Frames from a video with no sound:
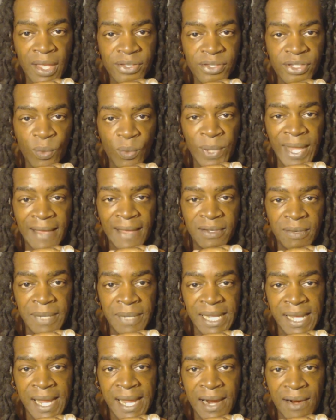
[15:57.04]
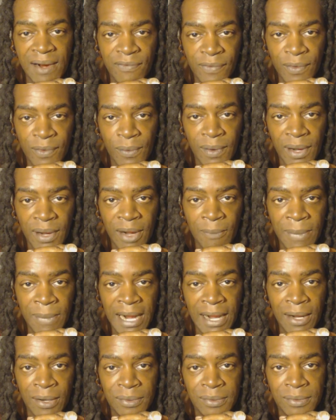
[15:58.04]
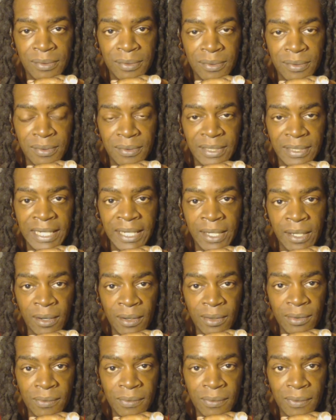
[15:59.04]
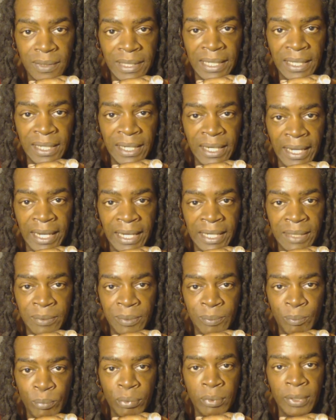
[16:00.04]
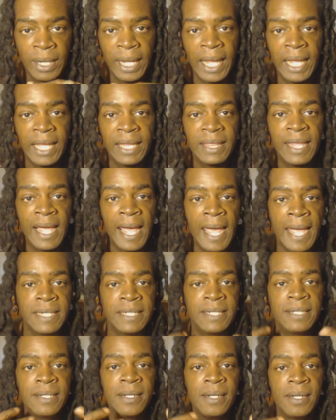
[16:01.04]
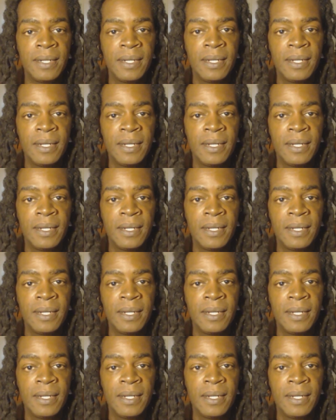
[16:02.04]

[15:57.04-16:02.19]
So we have to be careful about ego and bringing that,